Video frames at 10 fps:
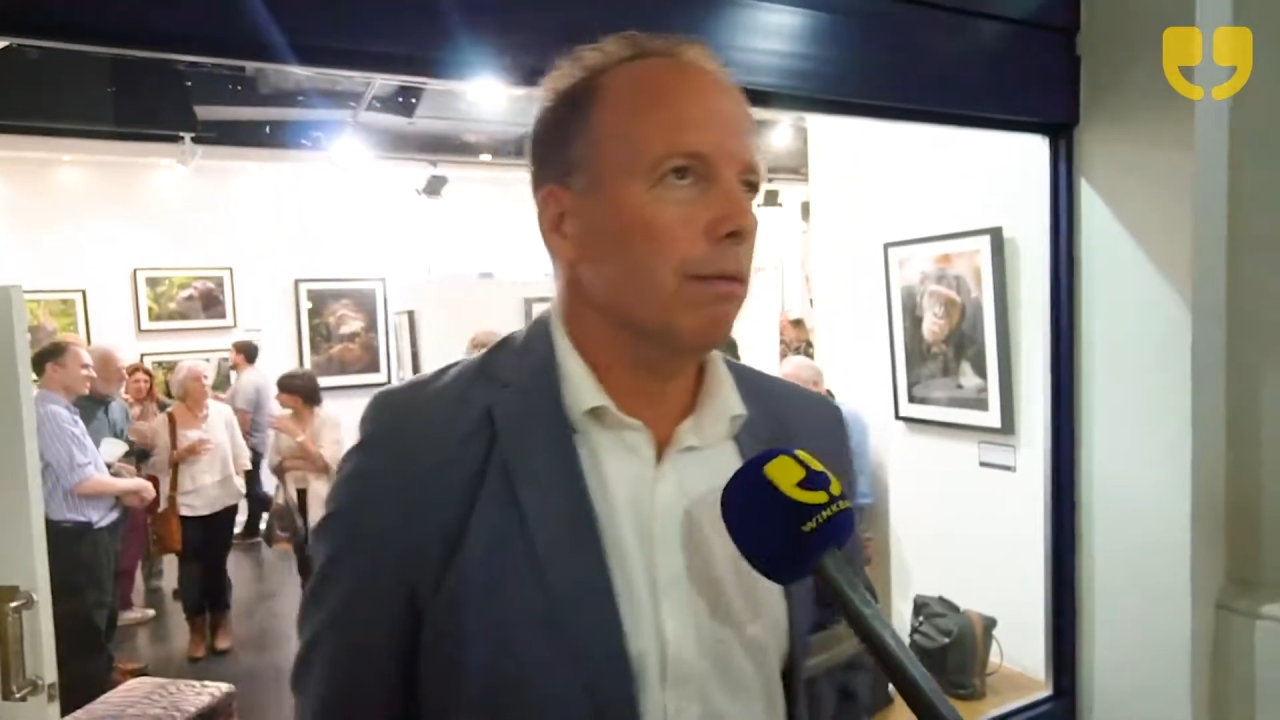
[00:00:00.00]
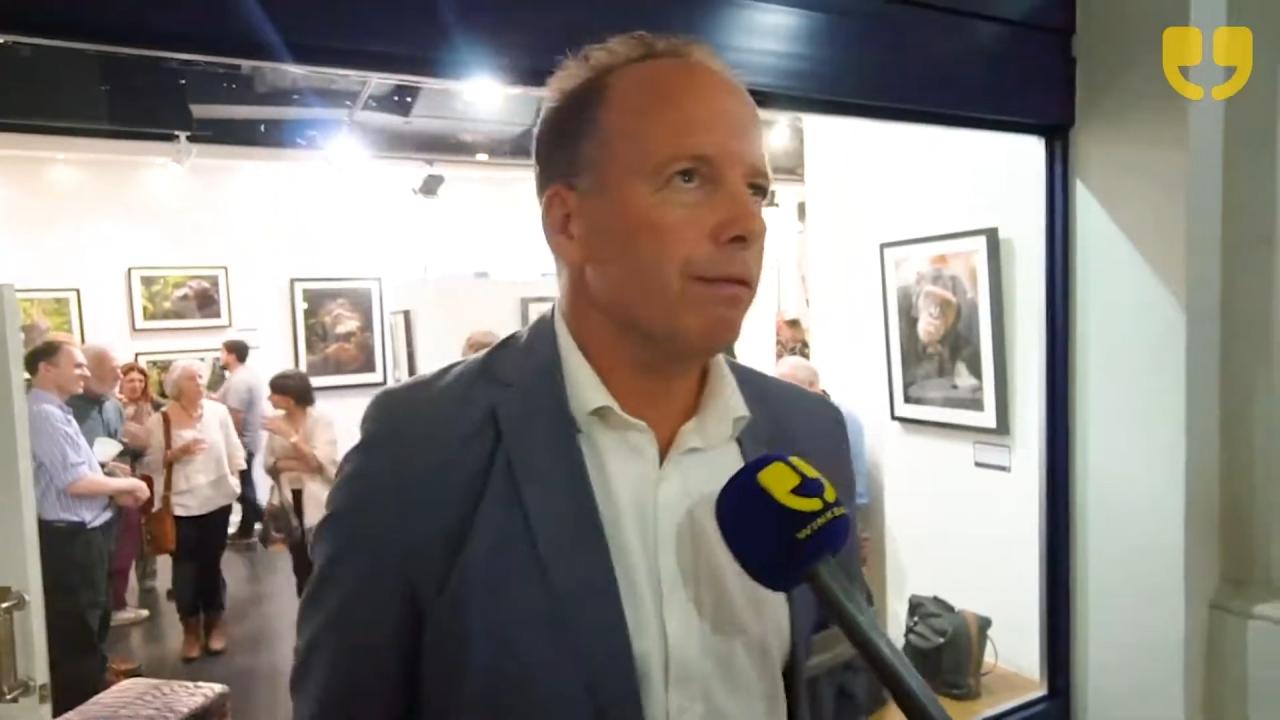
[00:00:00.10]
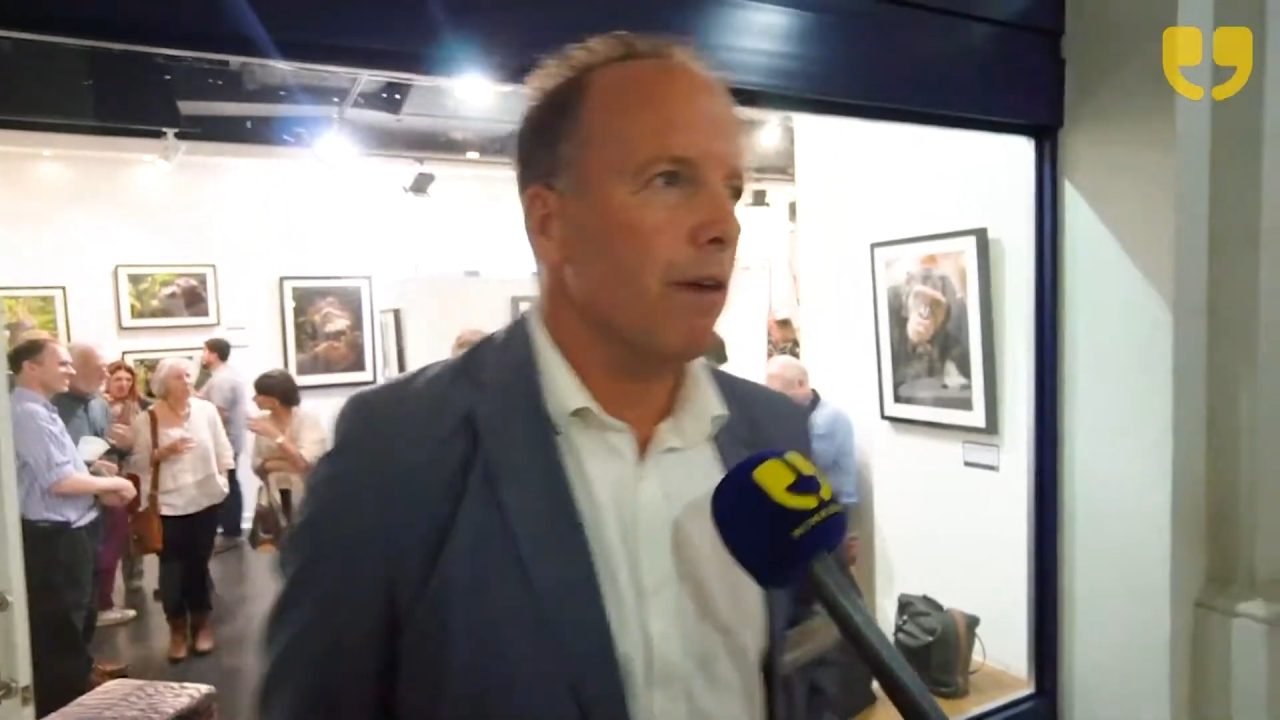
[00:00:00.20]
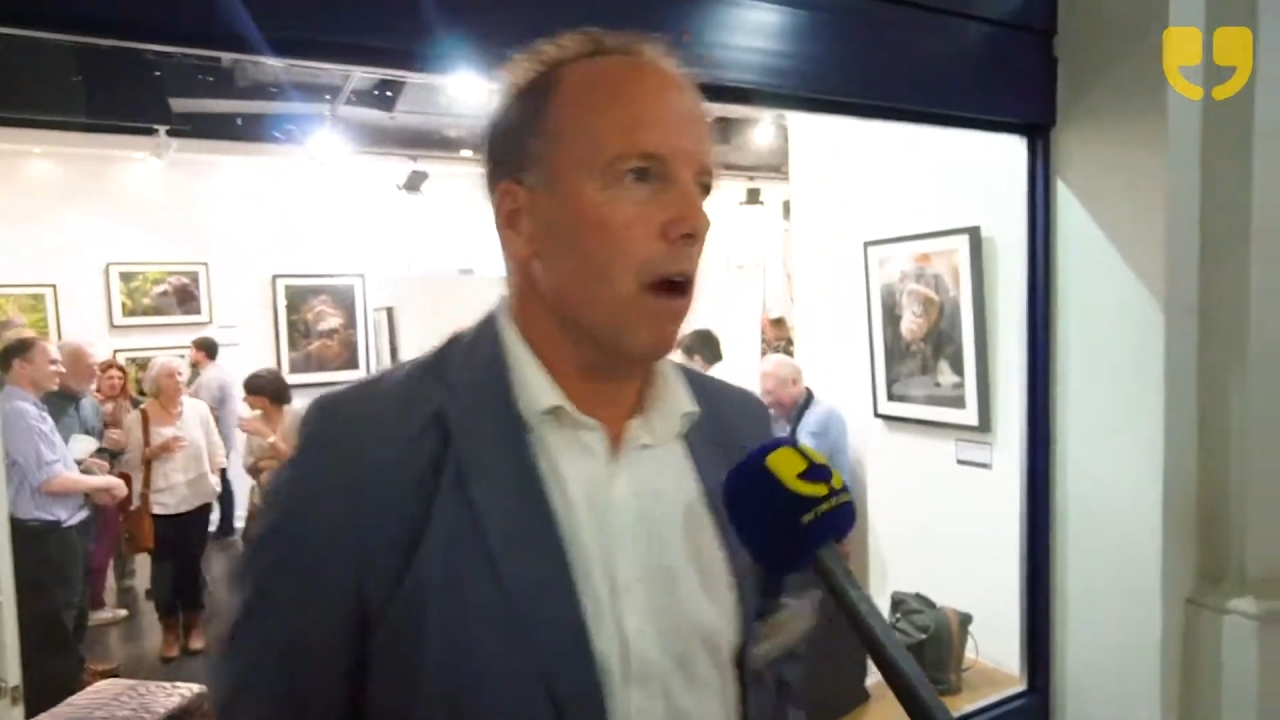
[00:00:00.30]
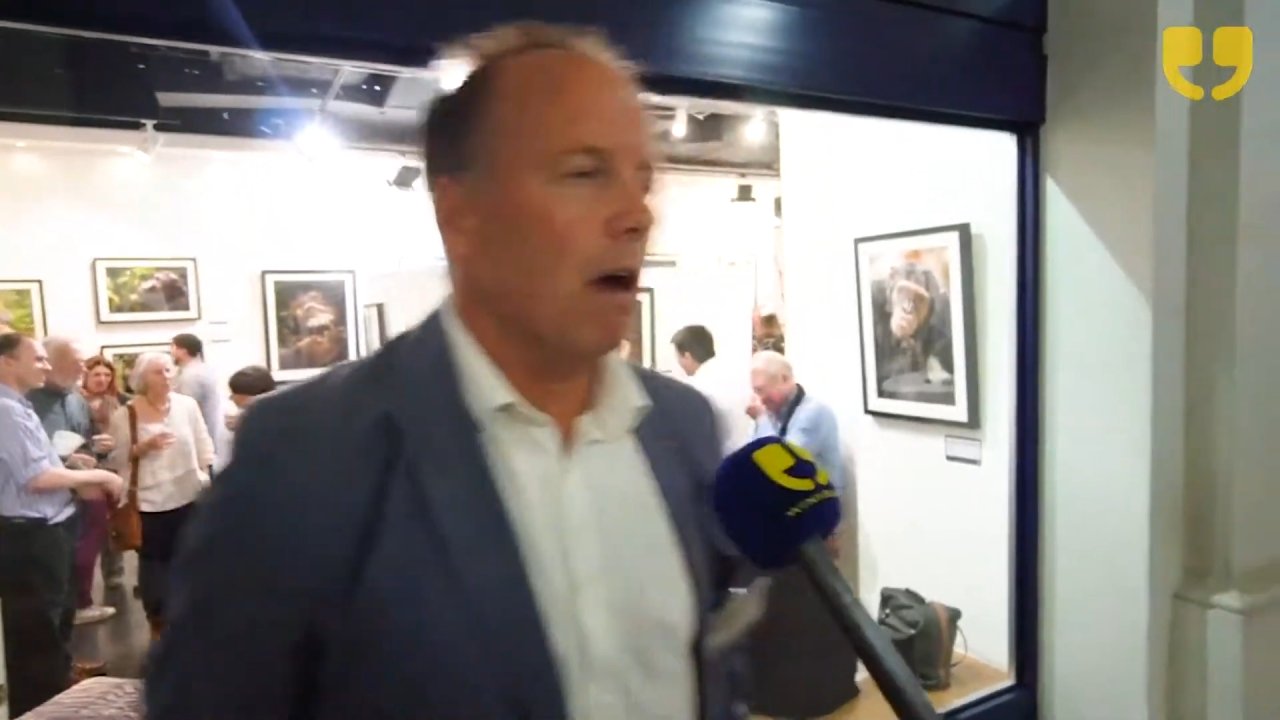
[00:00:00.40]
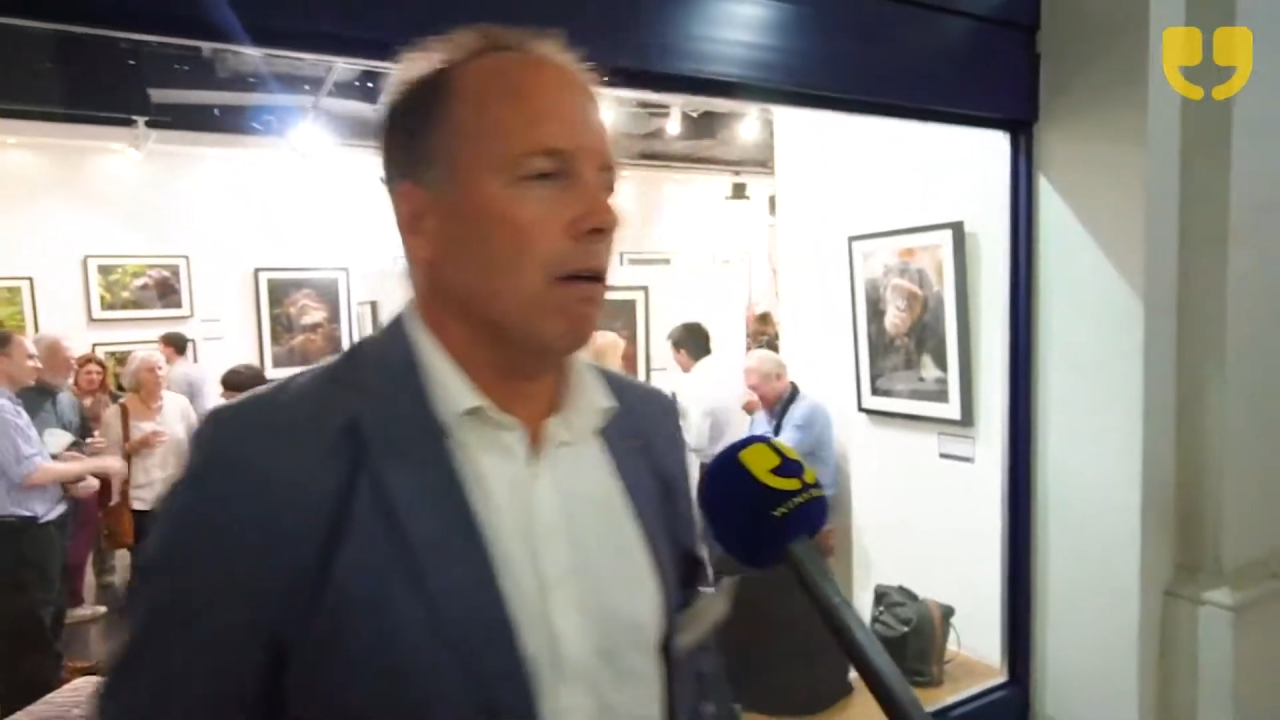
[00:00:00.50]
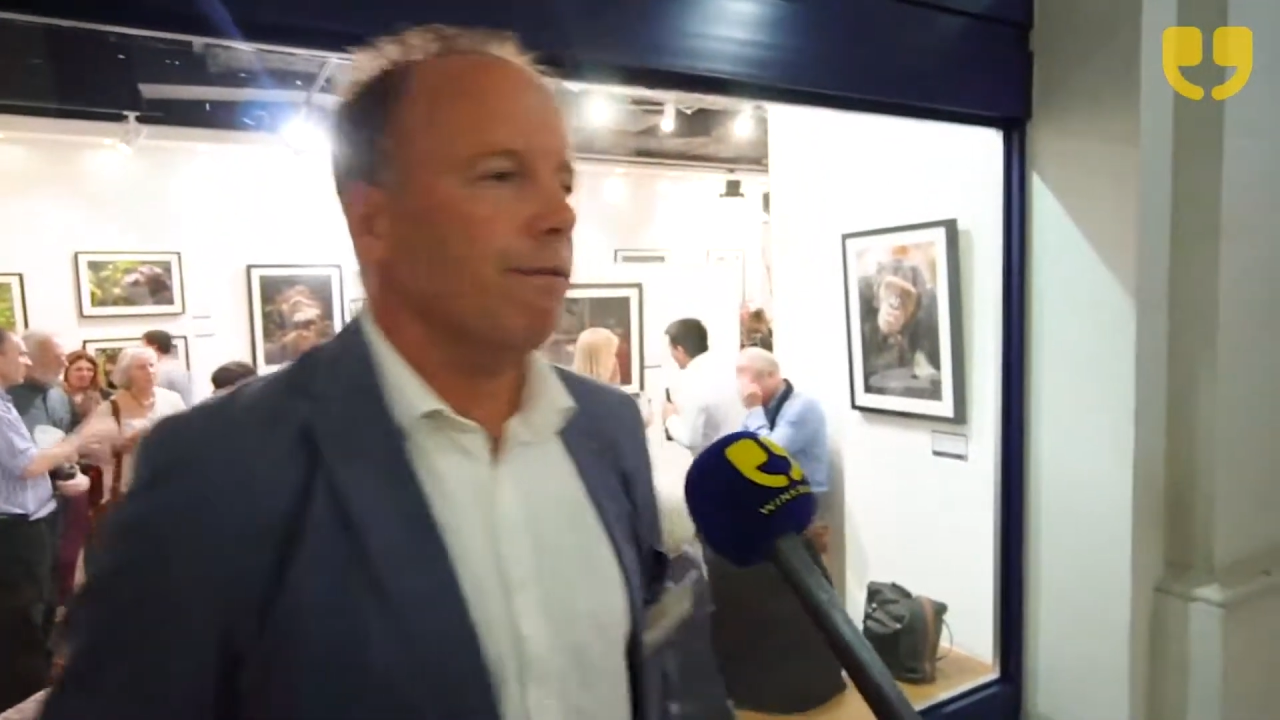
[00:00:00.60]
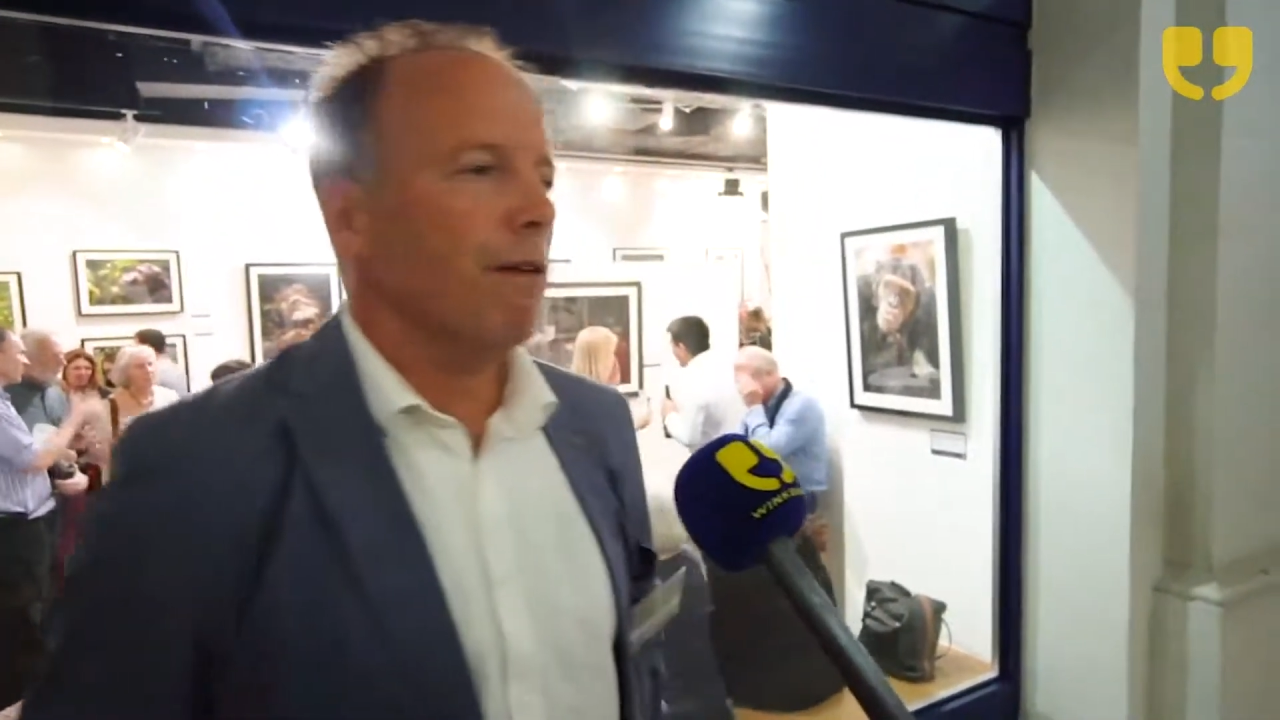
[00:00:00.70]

f-